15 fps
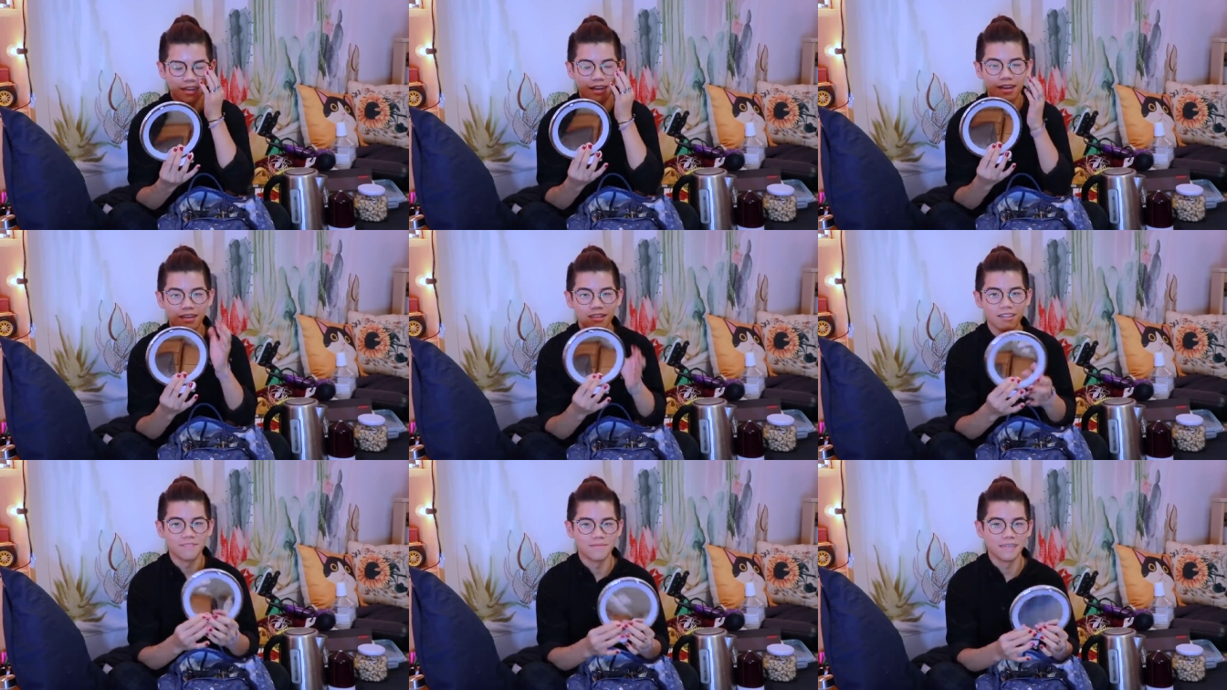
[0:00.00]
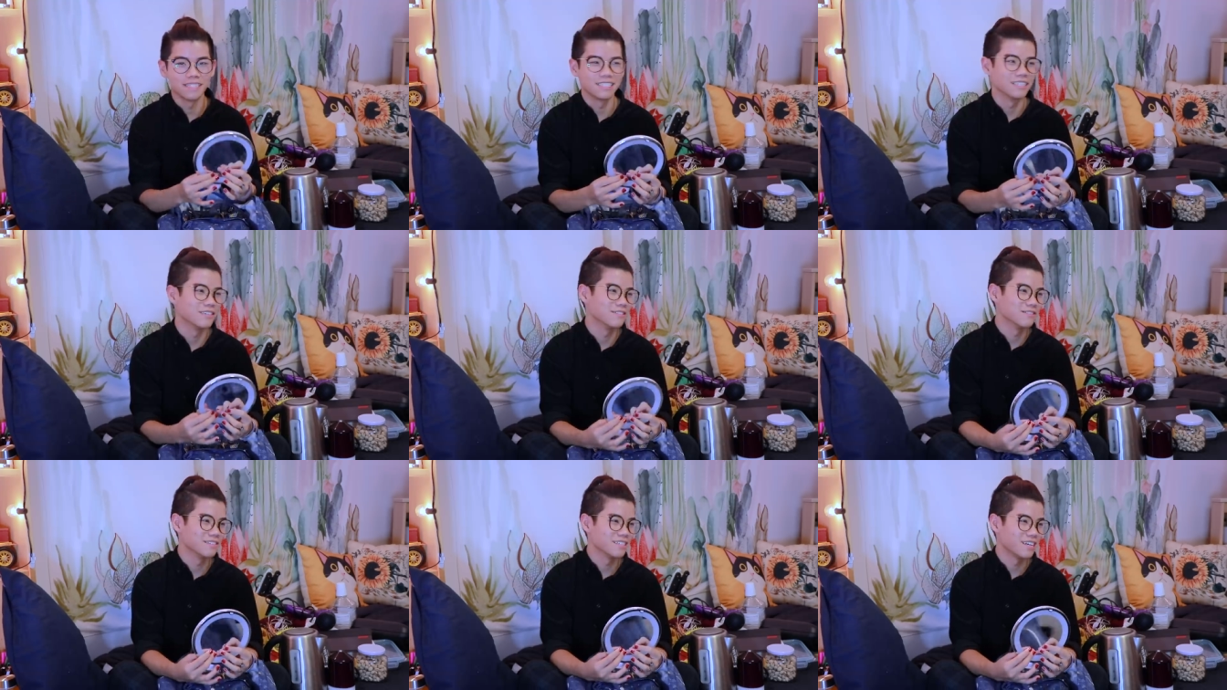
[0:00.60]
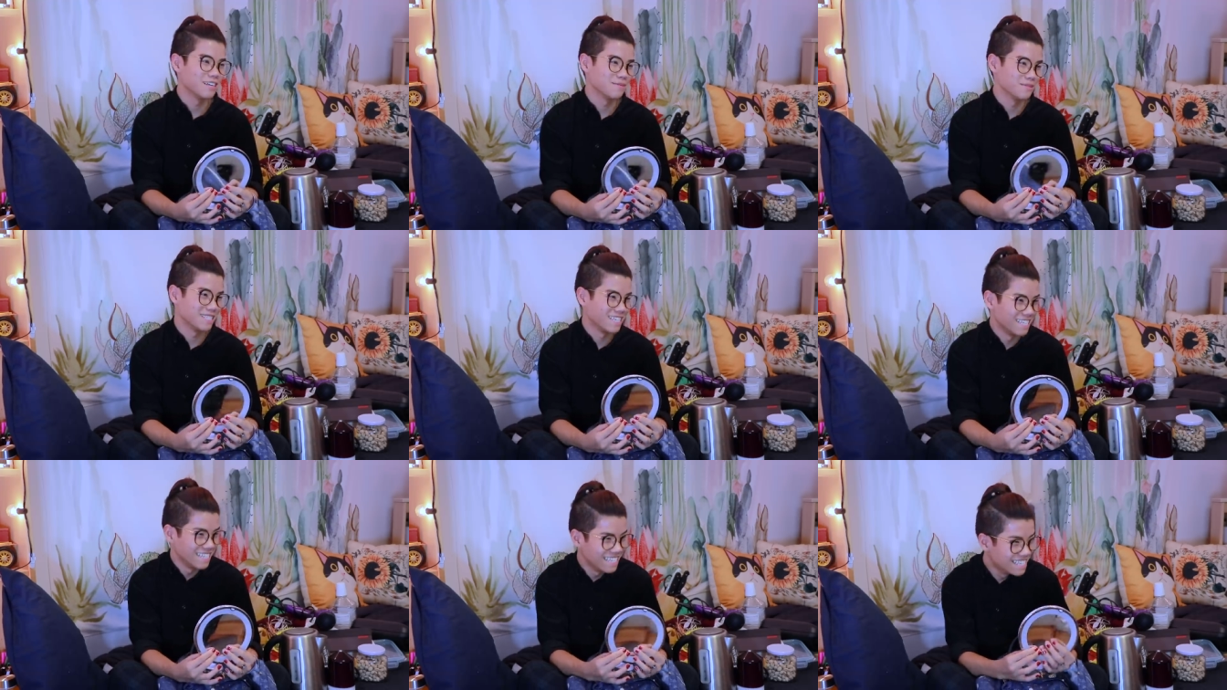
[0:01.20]
I love myself times
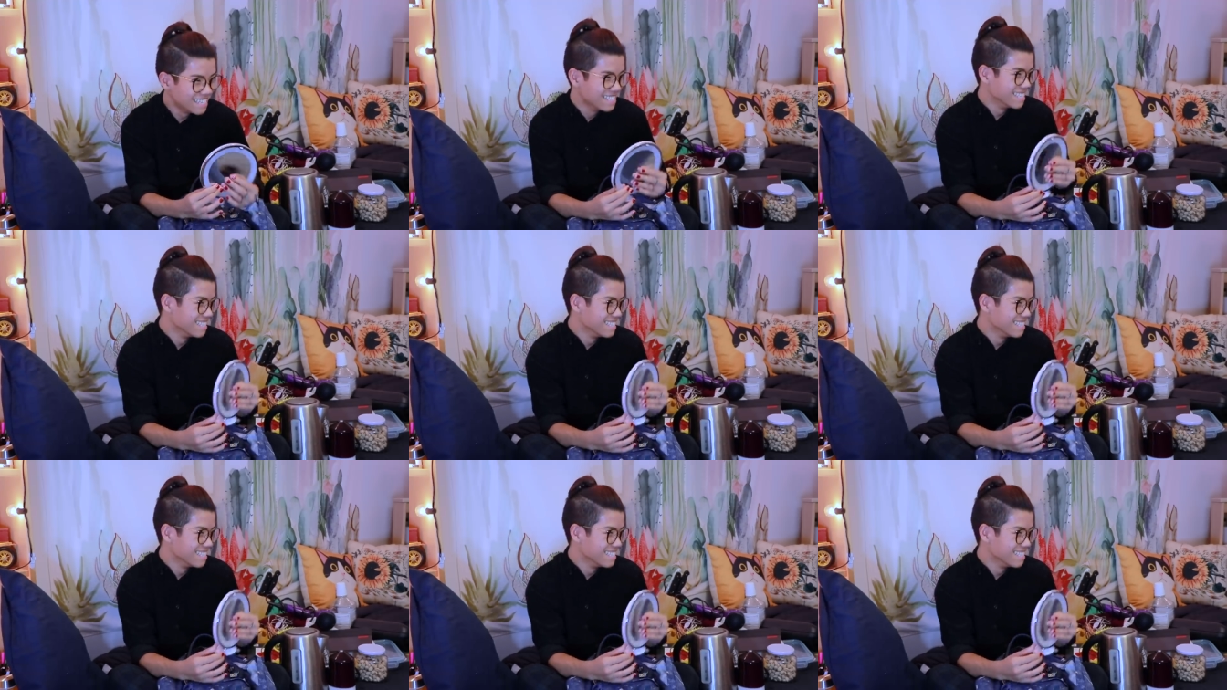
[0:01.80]
10.